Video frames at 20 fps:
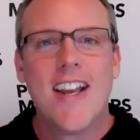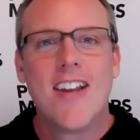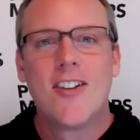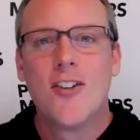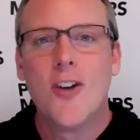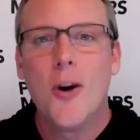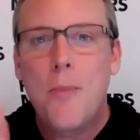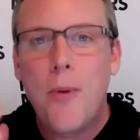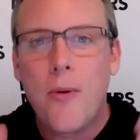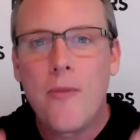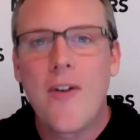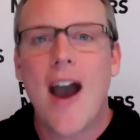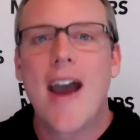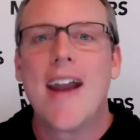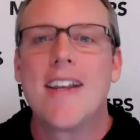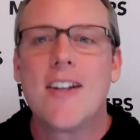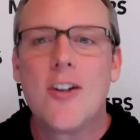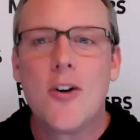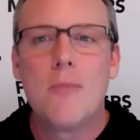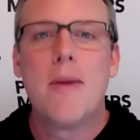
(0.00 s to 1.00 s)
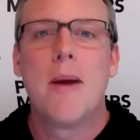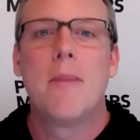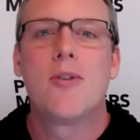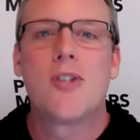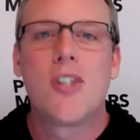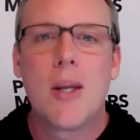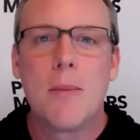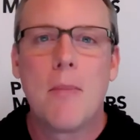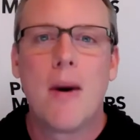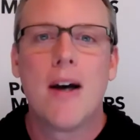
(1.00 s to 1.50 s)
You're providing your
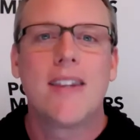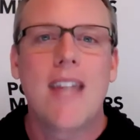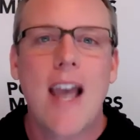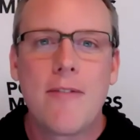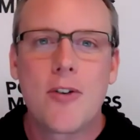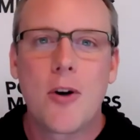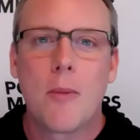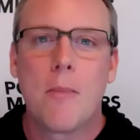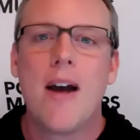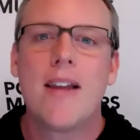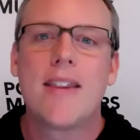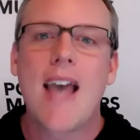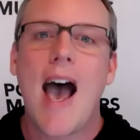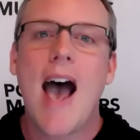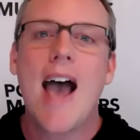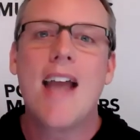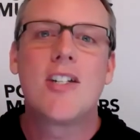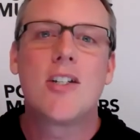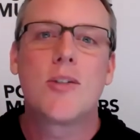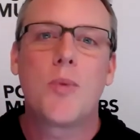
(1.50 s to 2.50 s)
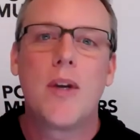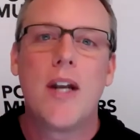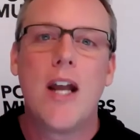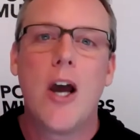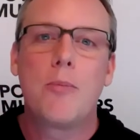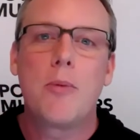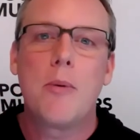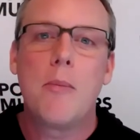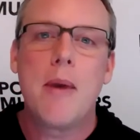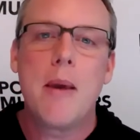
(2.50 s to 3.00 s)
membership month after month. I just want to
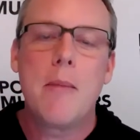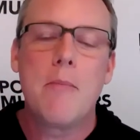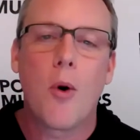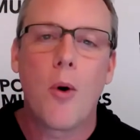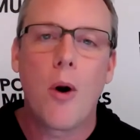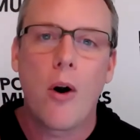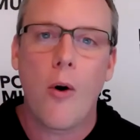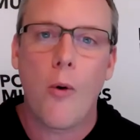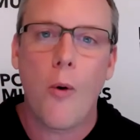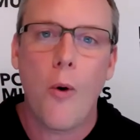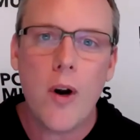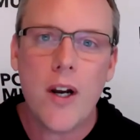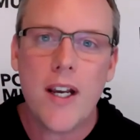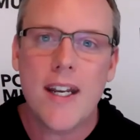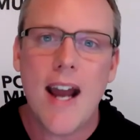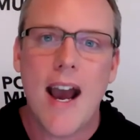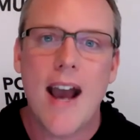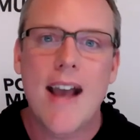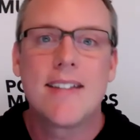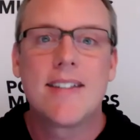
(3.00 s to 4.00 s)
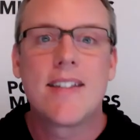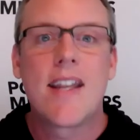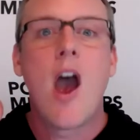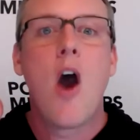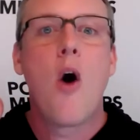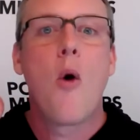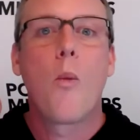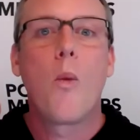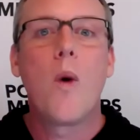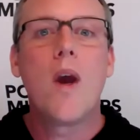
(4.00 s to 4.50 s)
help you be more organized
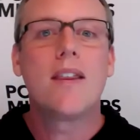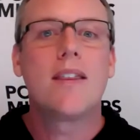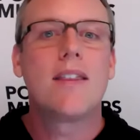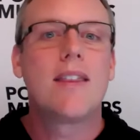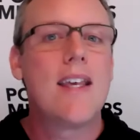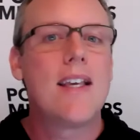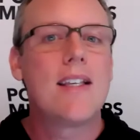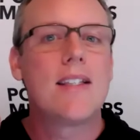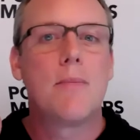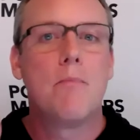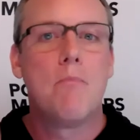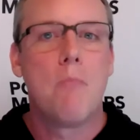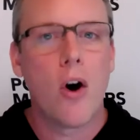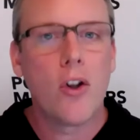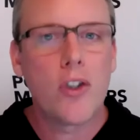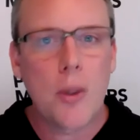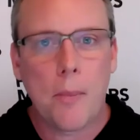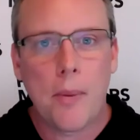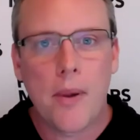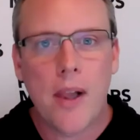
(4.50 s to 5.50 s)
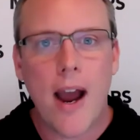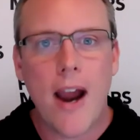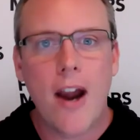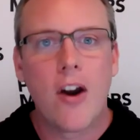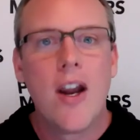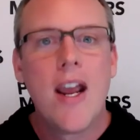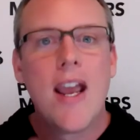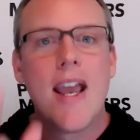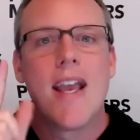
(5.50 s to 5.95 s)
with this multiplier.